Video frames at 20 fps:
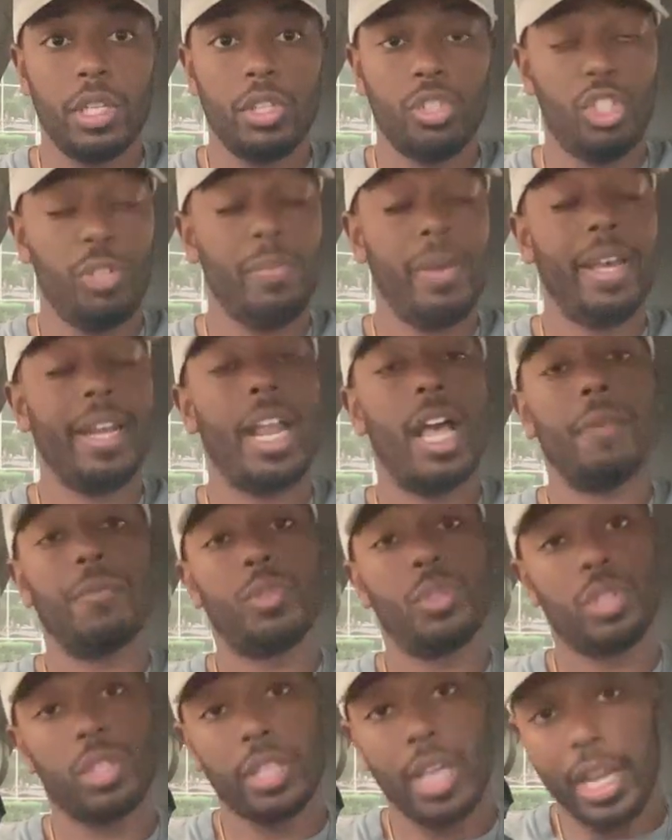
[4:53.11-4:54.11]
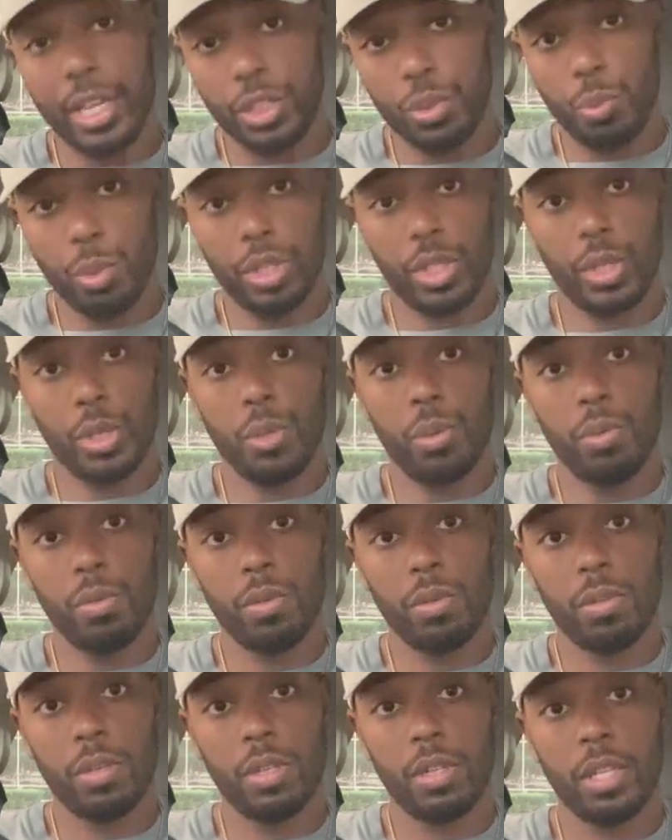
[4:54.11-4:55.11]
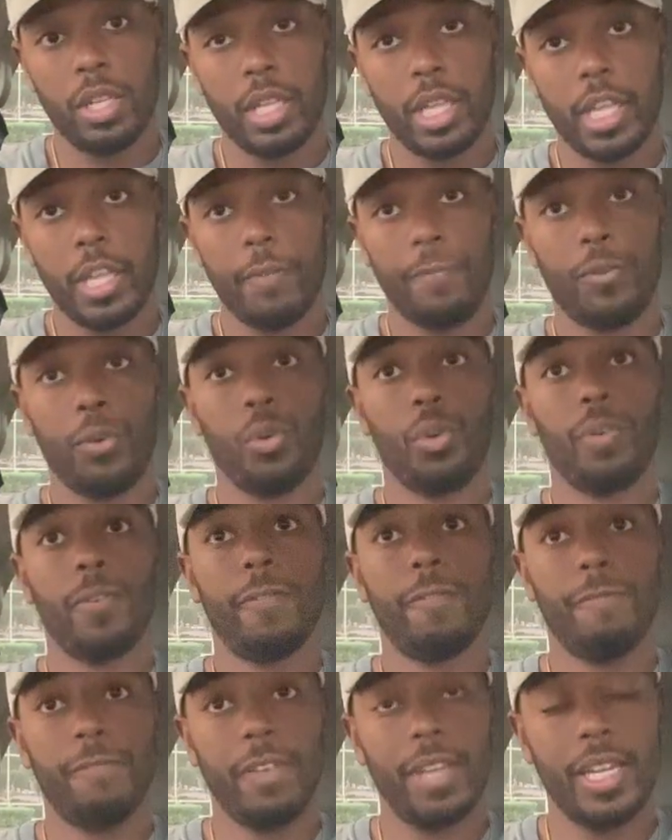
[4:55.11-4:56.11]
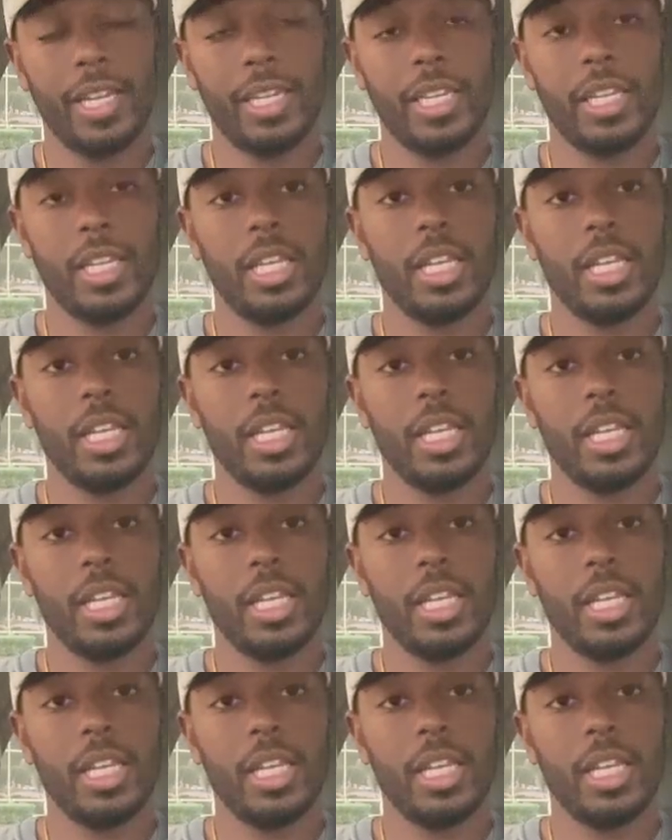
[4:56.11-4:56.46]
She might have sex with you if you're fit,